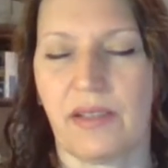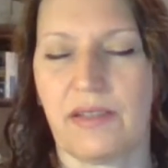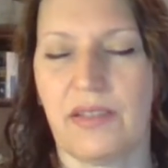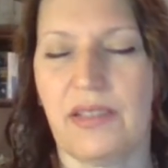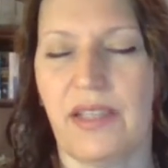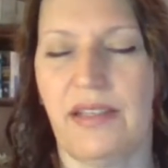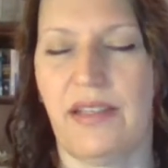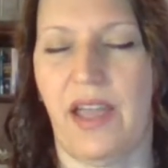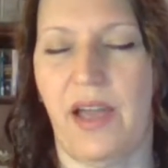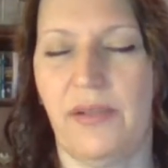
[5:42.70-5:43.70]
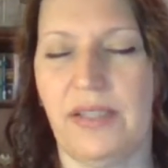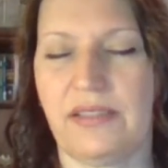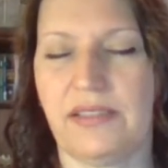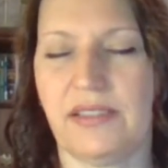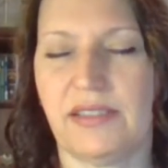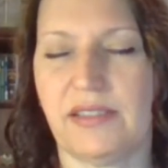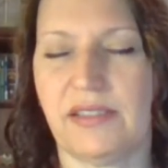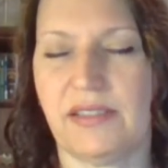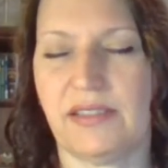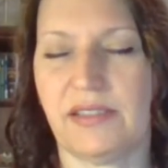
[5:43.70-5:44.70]
Do that now and
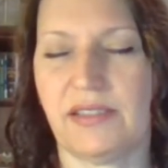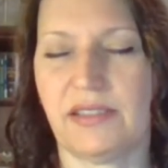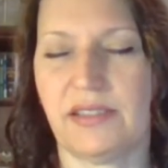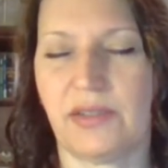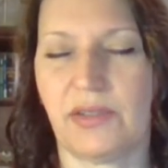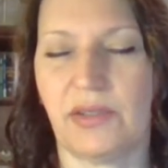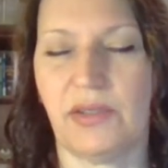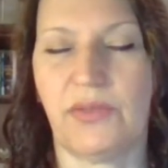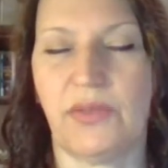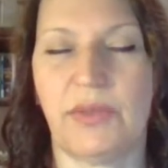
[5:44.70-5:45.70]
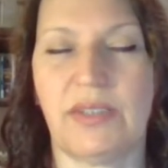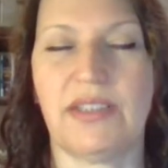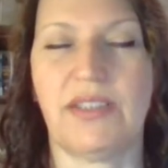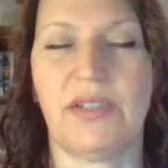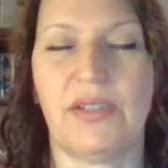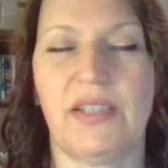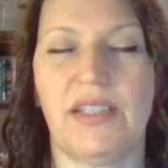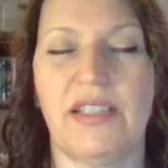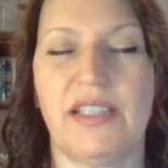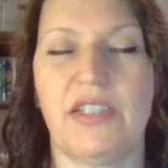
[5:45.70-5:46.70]
call forward,
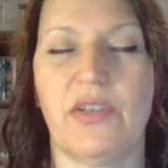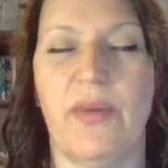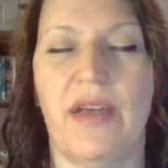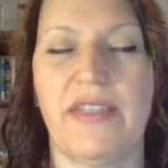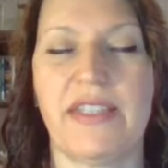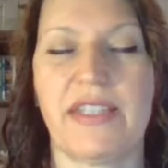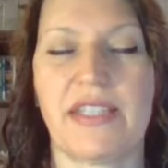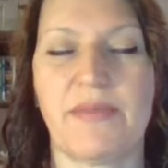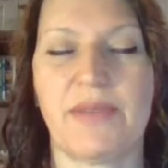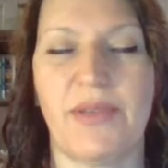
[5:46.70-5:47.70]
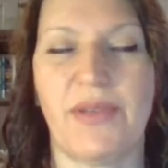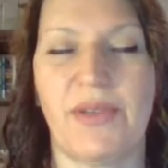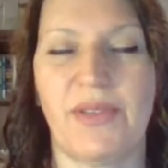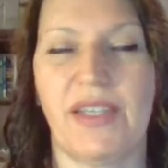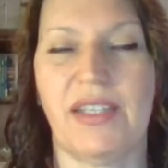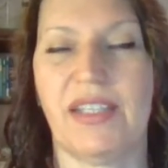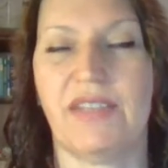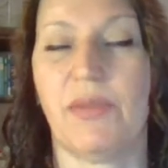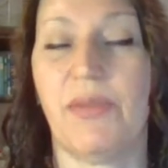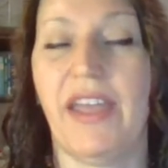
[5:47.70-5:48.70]
any idea about the systems on the earth that need
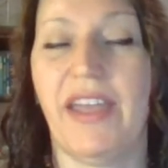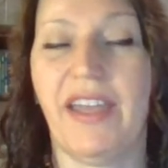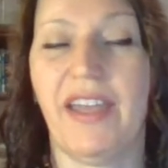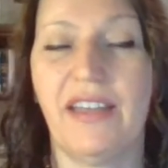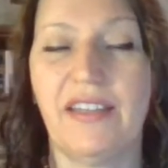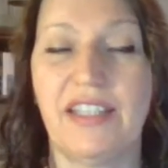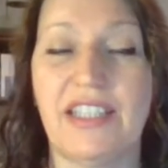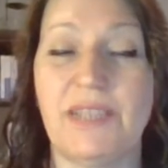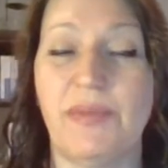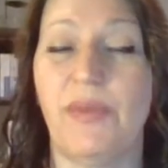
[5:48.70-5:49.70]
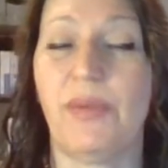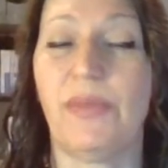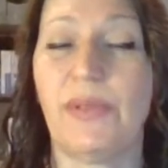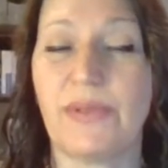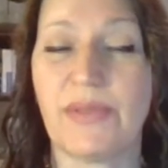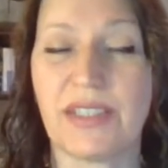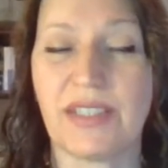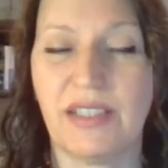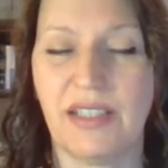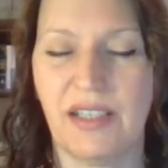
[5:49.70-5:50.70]
repair, that need to be rebuilt.
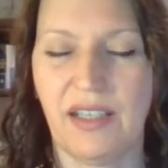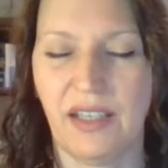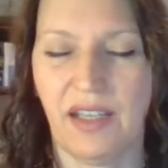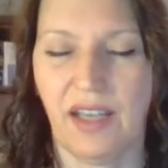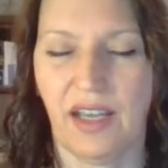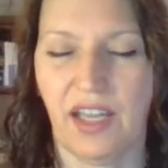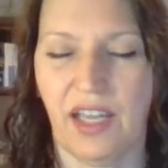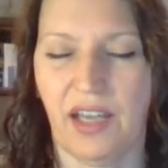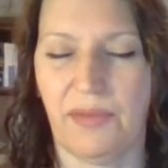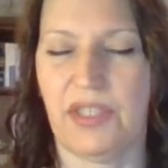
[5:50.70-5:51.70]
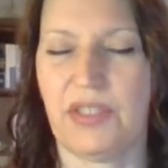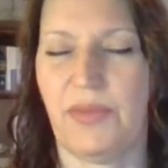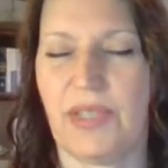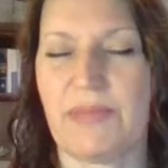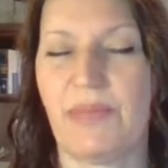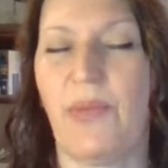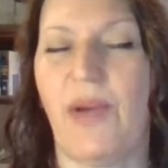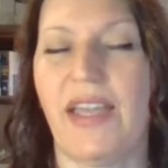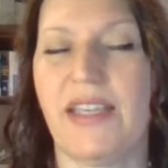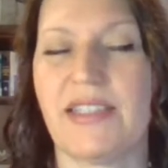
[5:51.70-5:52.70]
Imagine possible
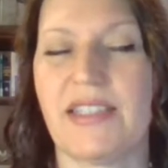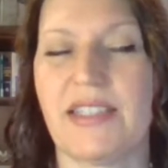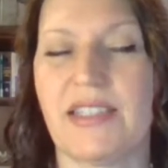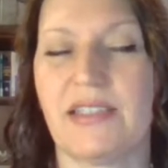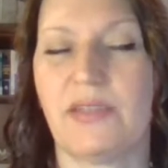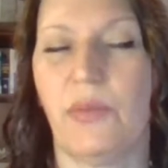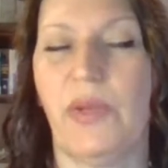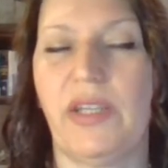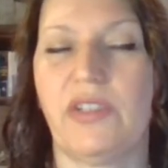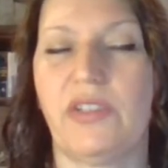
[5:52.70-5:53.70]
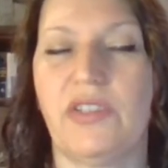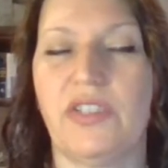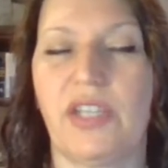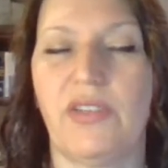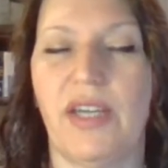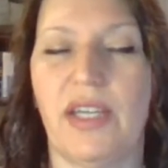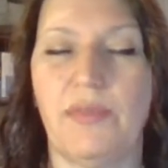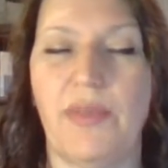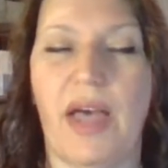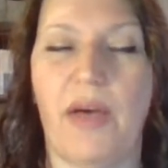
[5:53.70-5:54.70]
ways we could generate
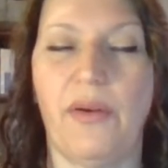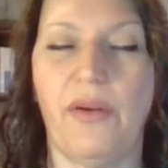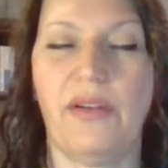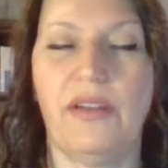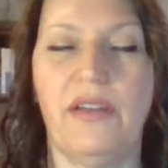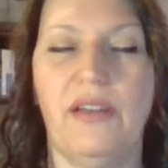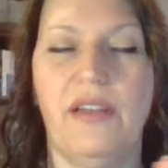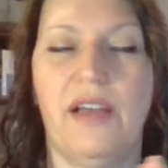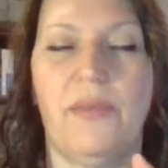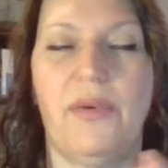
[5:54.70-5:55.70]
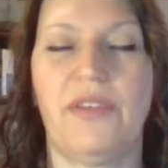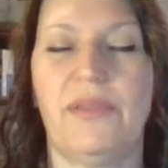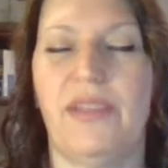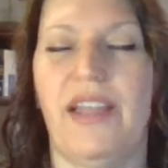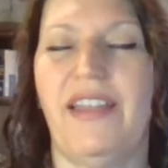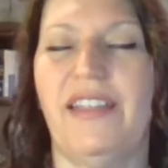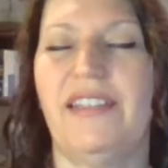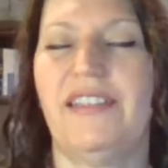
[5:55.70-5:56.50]
power upon the planet